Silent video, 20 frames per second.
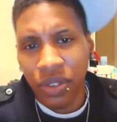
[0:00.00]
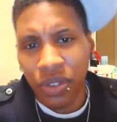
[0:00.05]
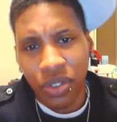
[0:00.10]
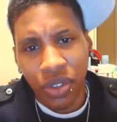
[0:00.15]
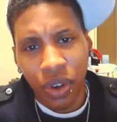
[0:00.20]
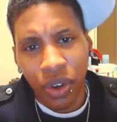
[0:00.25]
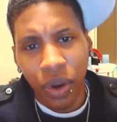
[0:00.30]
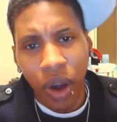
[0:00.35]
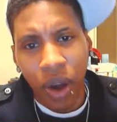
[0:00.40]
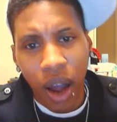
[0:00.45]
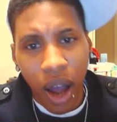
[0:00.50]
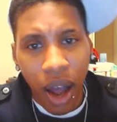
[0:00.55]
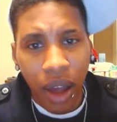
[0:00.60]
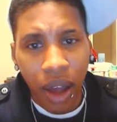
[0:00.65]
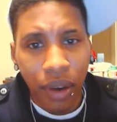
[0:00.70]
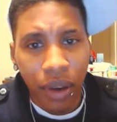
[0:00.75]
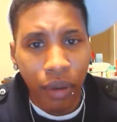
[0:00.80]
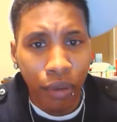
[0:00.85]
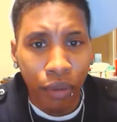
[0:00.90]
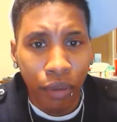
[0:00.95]
So
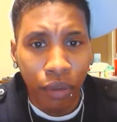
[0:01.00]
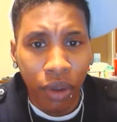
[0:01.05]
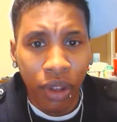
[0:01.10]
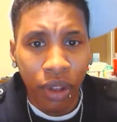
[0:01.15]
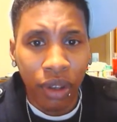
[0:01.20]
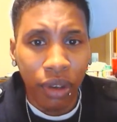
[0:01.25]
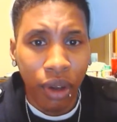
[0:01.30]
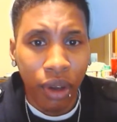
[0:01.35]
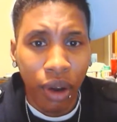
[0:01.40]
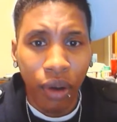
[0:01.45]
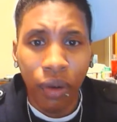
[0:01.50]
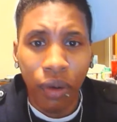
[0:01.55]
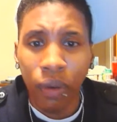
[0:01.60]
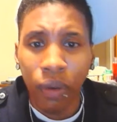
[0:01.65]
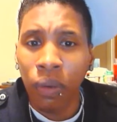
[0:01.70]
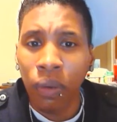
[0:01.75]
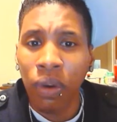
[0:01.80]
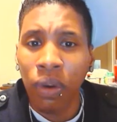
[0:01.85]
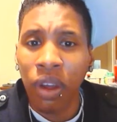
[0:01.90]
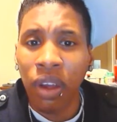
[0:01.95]
I don't really
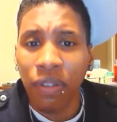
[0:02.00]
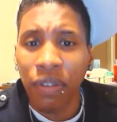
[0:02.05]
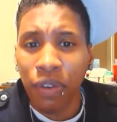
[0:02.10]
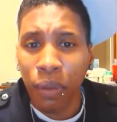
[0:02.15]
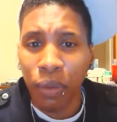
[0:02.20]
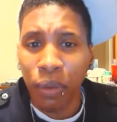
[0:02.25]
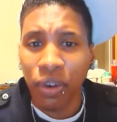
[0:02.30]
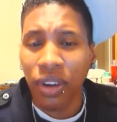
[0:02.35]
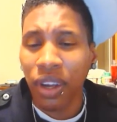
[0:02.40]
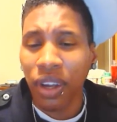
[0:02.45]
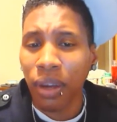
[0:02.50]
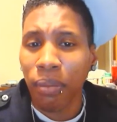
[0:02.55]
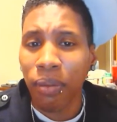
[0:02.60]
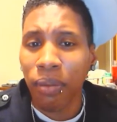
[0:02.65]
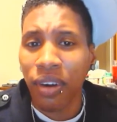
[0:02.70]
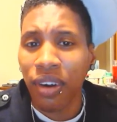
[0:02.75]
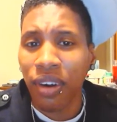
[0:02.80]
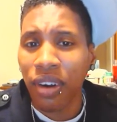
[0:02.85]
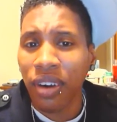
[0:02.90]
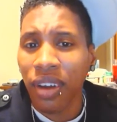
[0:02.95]
know if I'm going to get
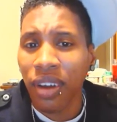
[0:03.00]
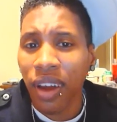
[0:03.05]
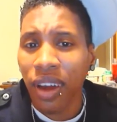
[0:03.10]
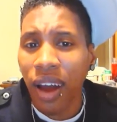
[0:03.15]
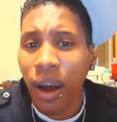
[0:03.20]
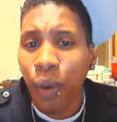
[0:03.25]
married.